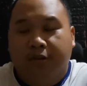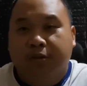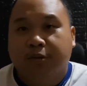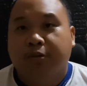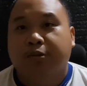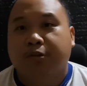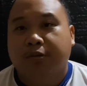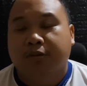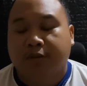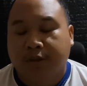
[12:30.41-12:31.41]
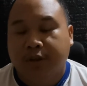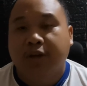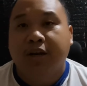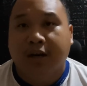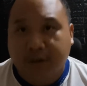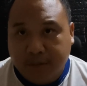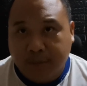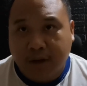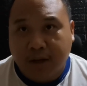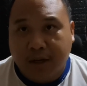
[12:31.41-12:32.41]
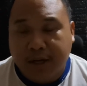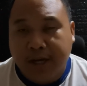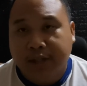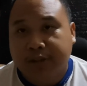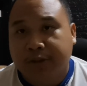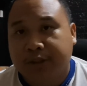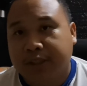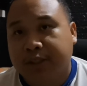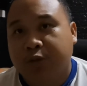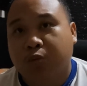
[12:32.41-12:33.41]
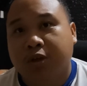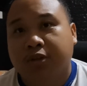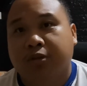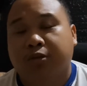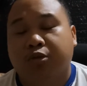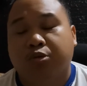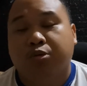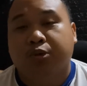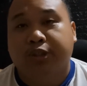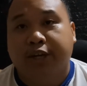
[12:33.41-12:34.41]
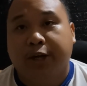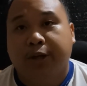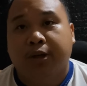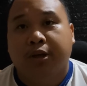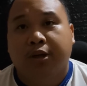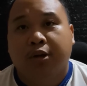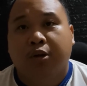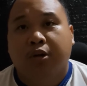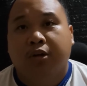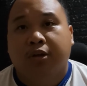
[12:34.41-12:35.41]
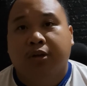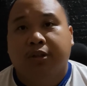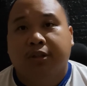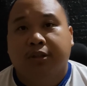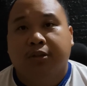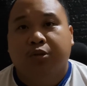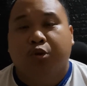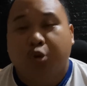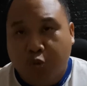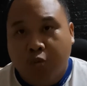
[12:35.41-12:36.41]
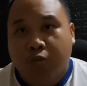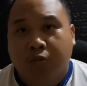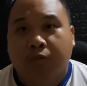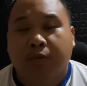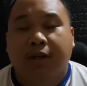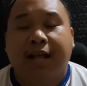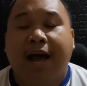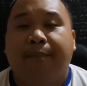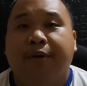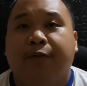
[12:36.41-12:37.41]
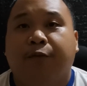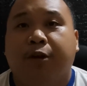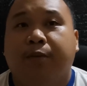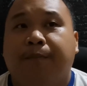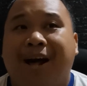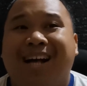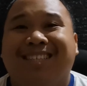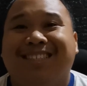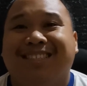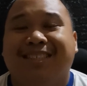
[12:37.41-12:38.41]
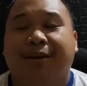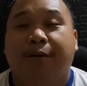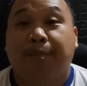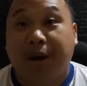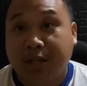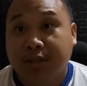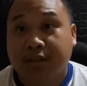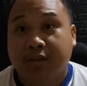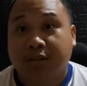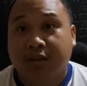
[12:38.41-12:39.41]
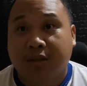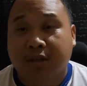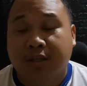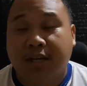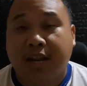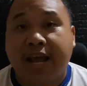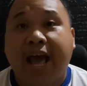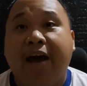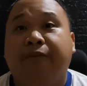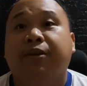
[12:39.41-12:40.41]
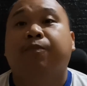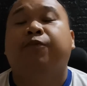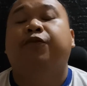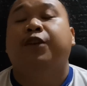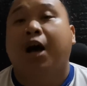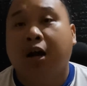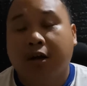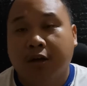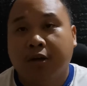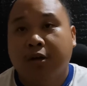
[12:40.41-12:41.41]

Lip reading: So, yun lang, mga ka-youngsters, I just want to share to you what happened for the past months that I haven't vlog